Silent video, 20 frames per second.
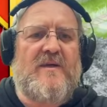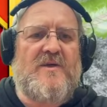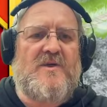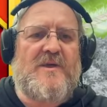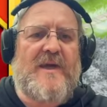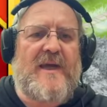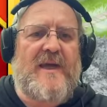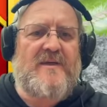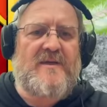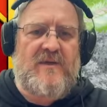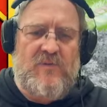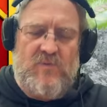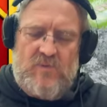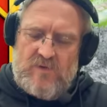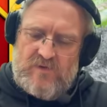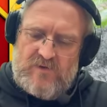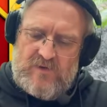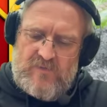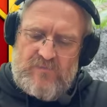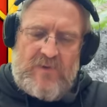and chatting
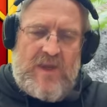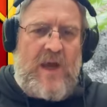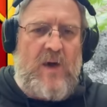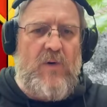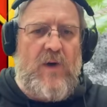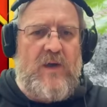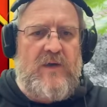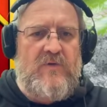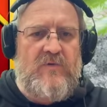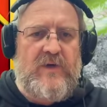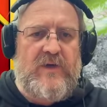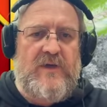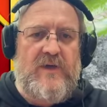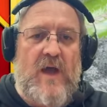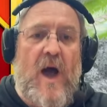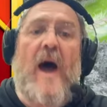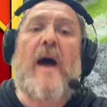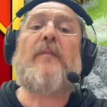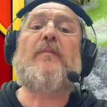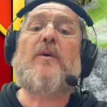with you. How are you,
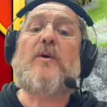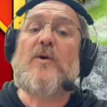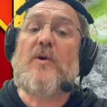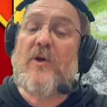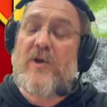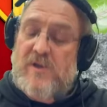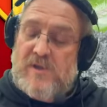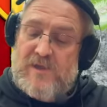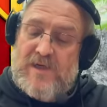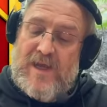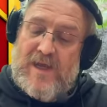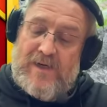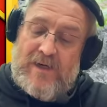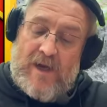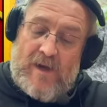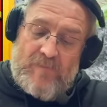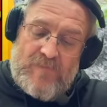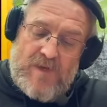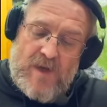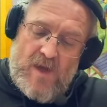Ricky? I'm good,
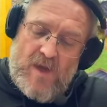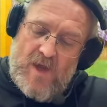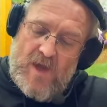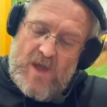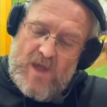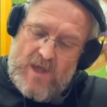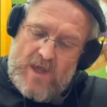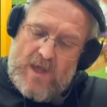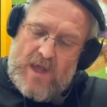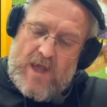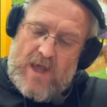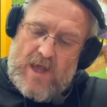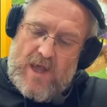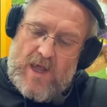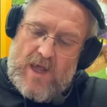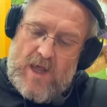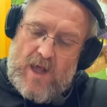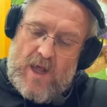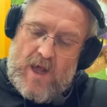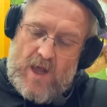Lena.
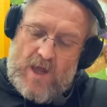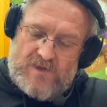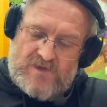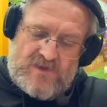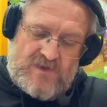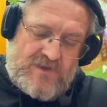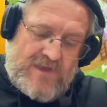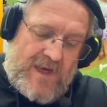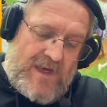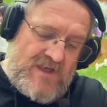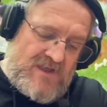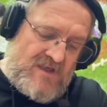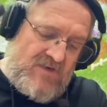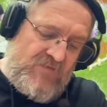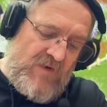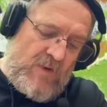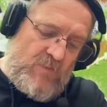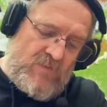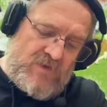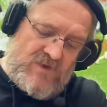Today's
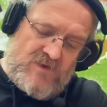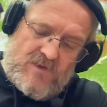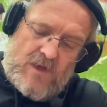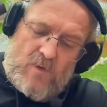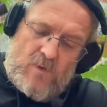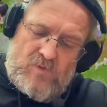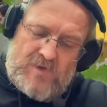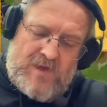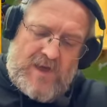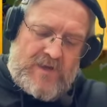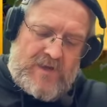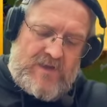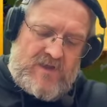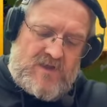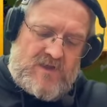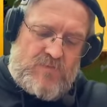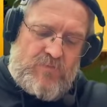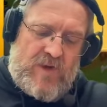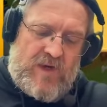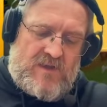event was totally
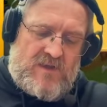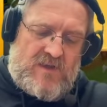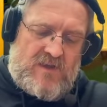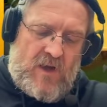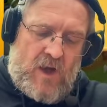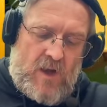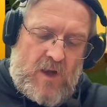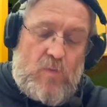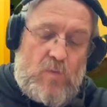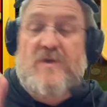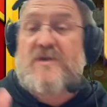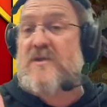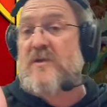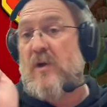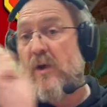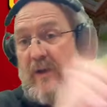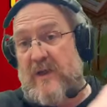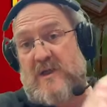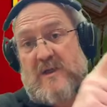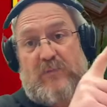unexpected. I was
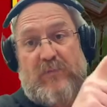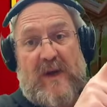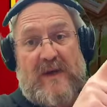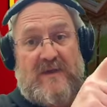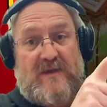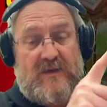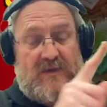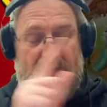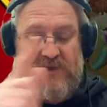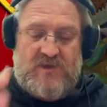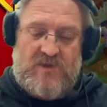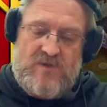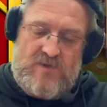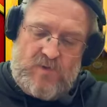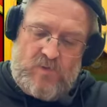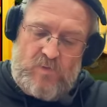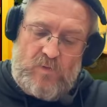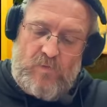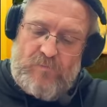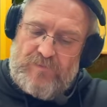not expecting this
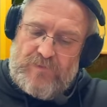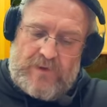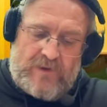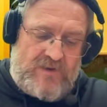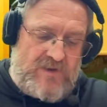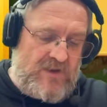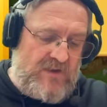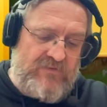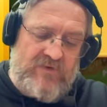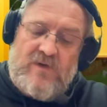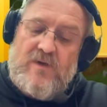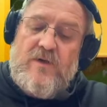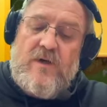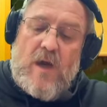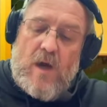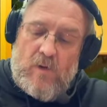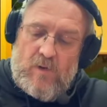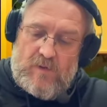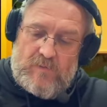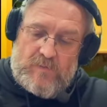at all. I didn't even know